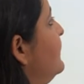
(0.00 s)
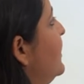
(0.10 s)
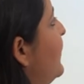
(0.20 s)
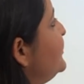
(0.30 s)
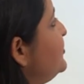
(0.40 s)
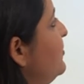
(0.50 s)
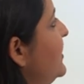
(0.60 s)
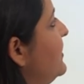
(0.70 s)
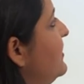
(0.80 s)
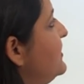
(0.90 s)
The question
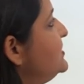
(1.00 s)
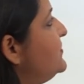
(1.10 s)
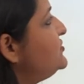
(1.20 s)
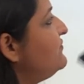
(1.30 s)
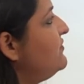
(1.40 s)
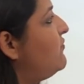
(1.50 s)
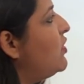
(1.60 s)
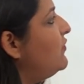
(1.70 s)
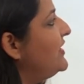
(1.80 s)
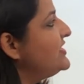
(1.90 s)
over here is which of the
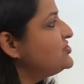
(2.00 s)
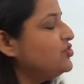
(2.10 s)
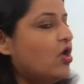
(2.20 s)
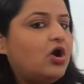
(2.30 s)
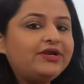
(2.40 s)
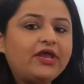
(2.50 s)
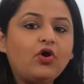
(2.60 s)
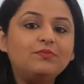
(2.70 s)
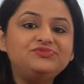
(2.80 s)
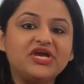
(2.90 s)
following is not an
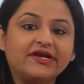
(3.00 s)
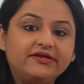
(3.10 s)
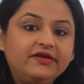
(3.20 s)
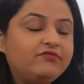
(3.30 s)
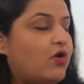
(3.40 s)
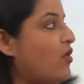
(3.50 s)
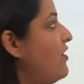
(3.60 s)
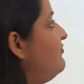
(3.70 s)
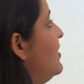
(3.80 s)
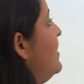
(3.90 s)
objective
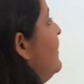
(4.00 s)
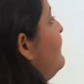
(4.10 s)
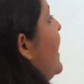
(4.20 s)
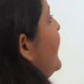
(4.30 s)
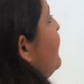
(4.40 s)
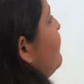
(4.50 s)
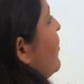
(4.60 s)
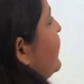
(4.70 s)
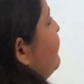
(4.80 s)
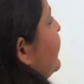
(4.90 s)
of
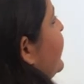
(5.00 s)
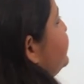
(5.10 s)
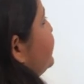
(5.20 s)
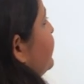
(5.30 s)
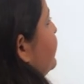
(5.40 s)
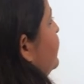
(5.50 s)
biofortification